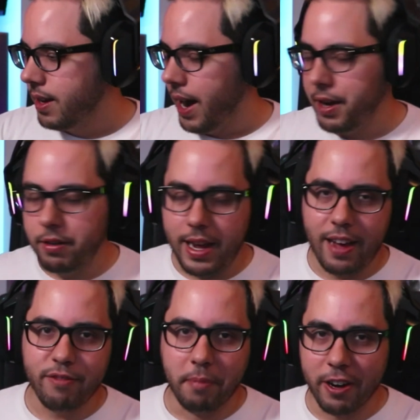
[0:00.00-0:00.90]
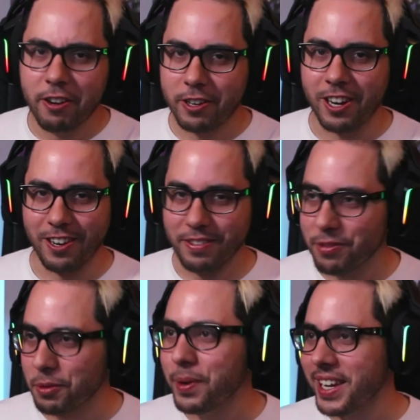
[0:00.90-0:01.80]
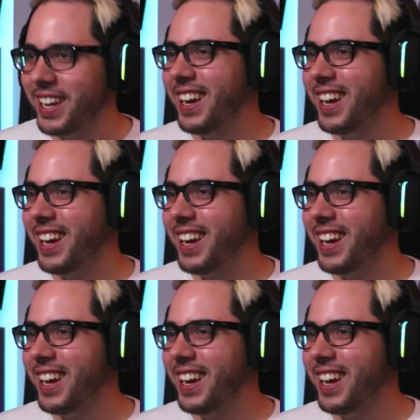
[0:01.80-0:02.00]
I don't have Mario Kart for Wii.